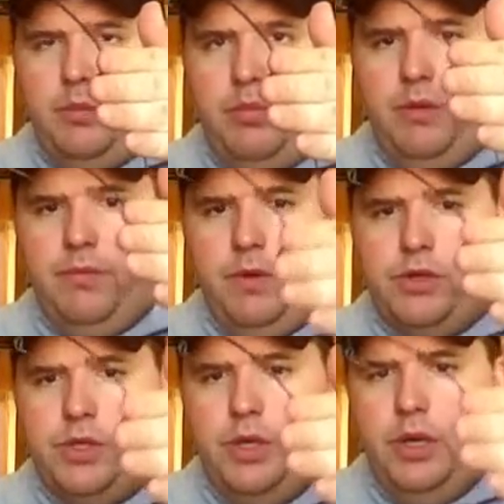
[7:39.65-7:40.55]
them big
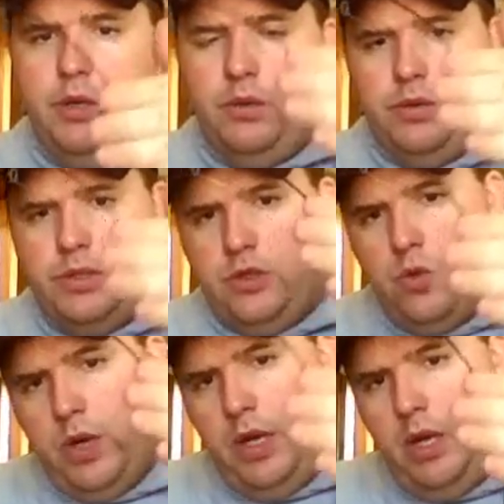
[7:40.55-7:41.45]
fish. You know, it's a
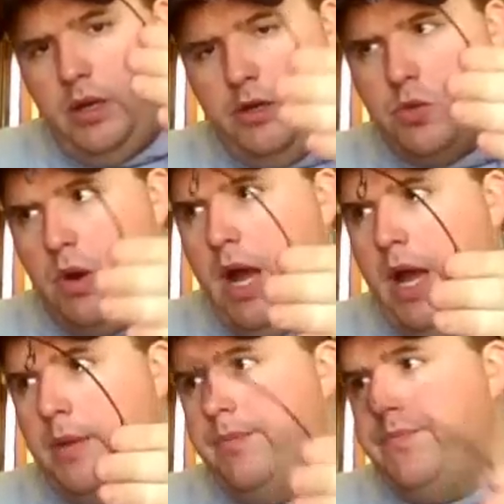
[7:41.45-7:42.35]
28-inch
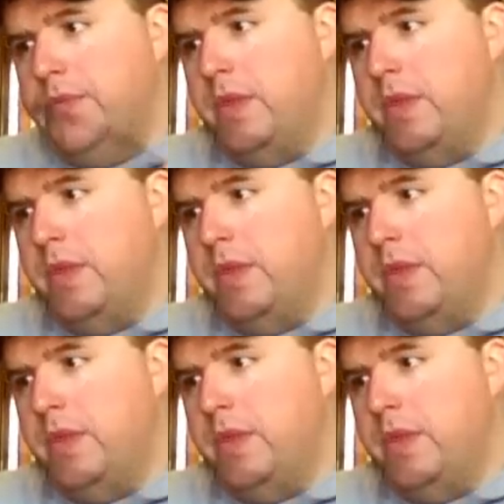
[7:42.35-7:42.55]
rod,